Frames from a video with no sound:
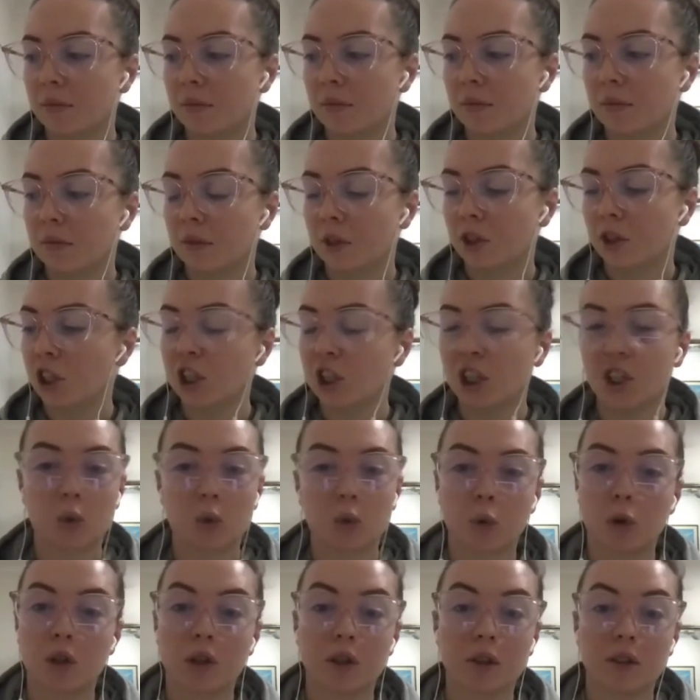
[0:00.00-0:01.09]
she just
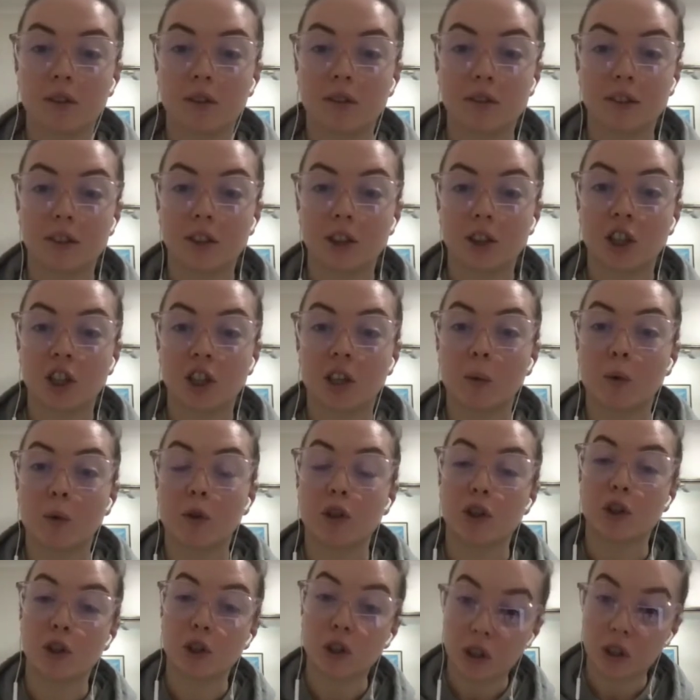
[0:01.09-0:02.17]
wouldn't, she would
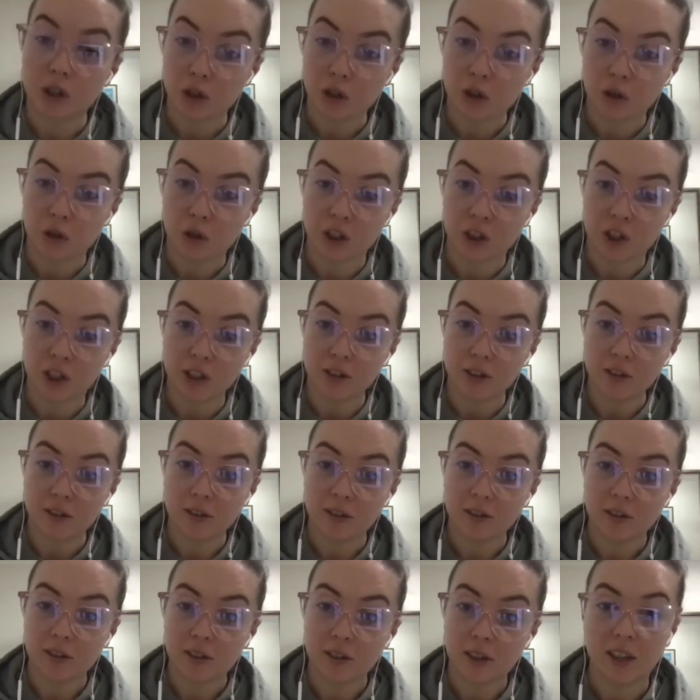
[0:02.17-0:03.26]
do the nutrition
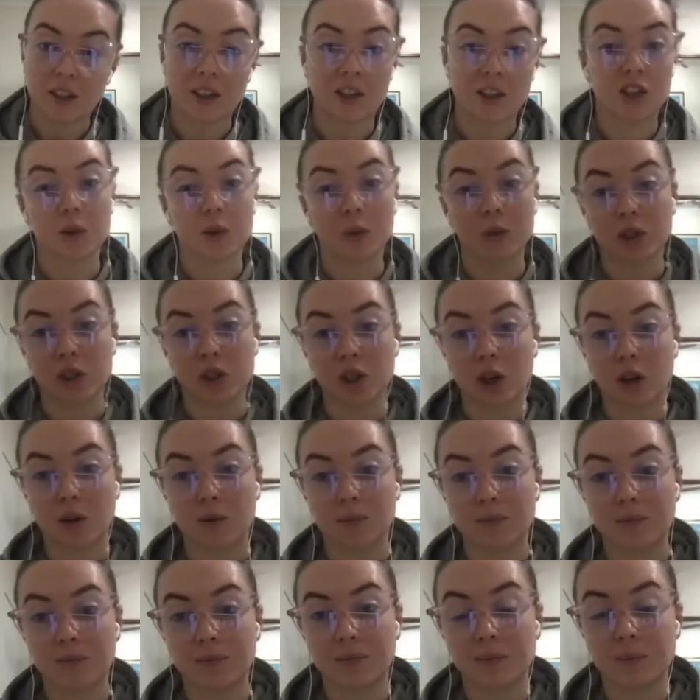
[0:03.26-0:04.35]
and then she would stop,
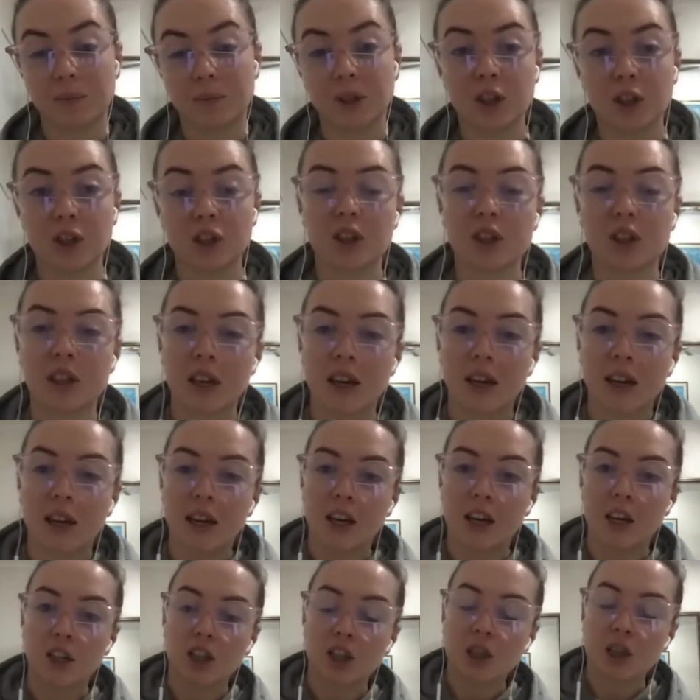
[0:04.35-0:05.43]
because
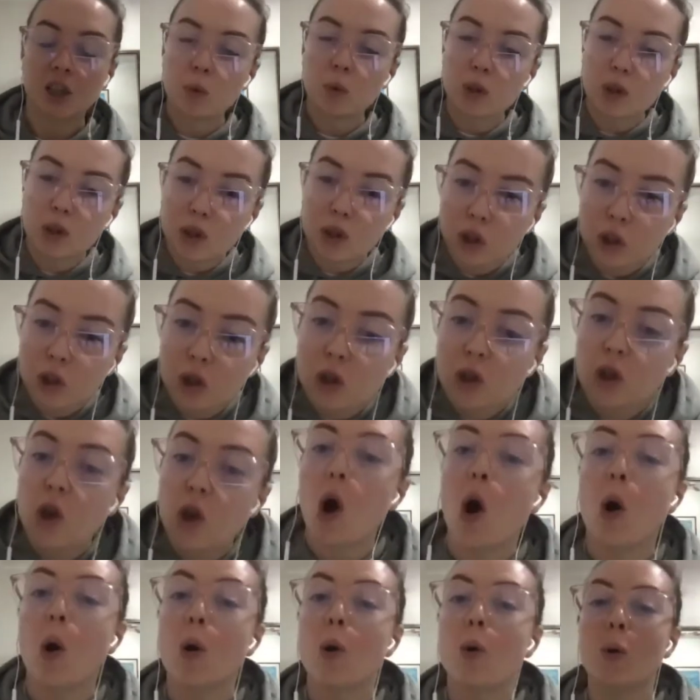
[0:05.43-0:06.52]
she was
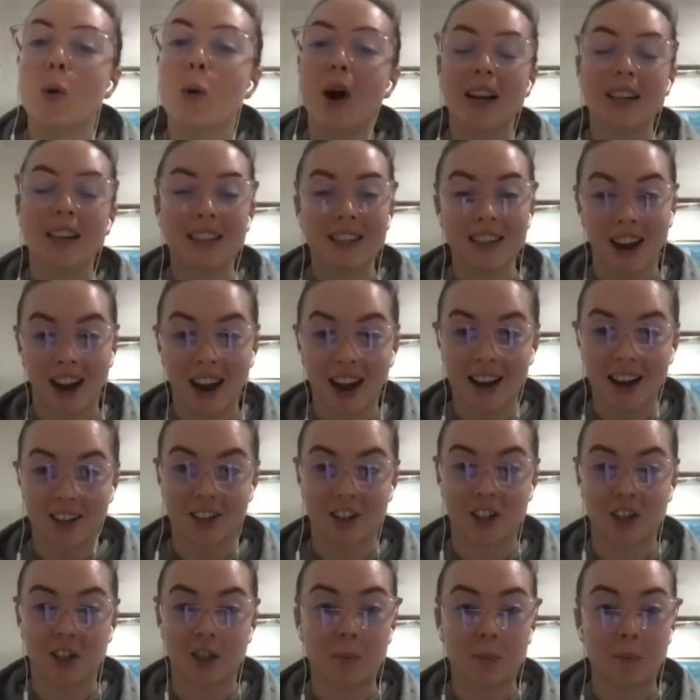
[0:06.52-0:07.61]
so
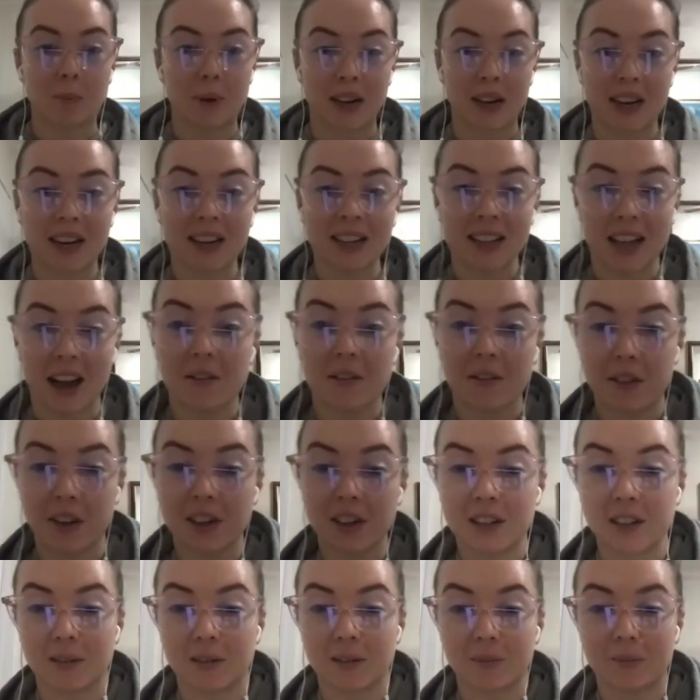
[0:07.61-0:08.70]
attached to being that
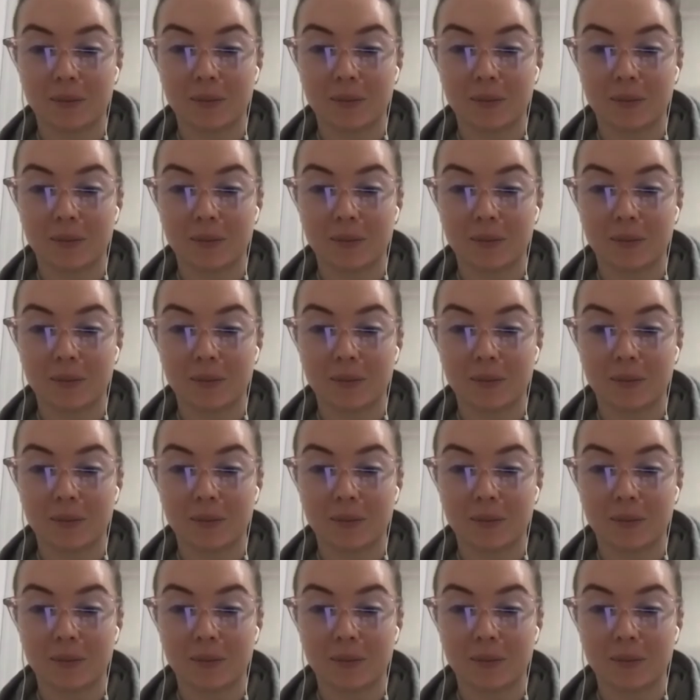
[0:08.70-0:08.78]
victim.